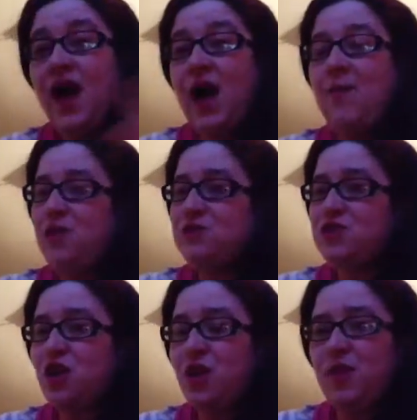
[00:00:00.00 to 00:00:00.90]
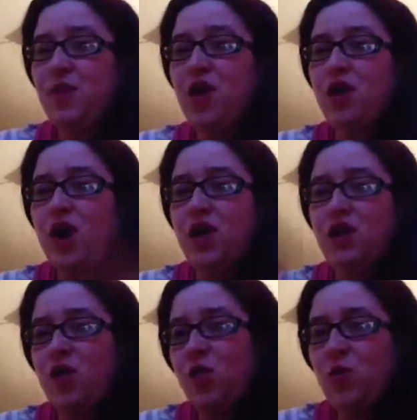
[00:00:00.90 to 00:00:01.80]
a post on my blog
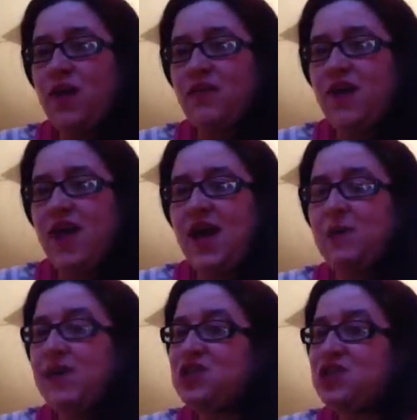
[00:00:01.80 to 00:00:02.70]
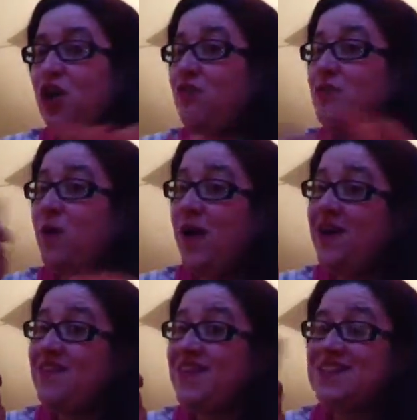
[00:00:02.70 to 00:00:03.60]
along with a picture of me
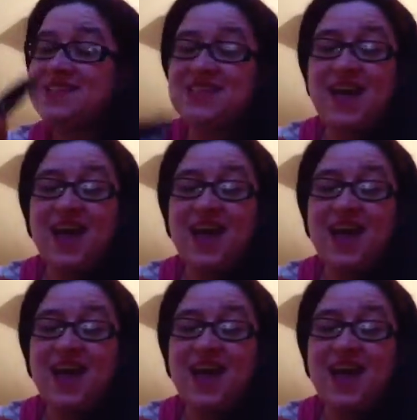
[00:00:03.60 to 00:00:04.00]
wearing this,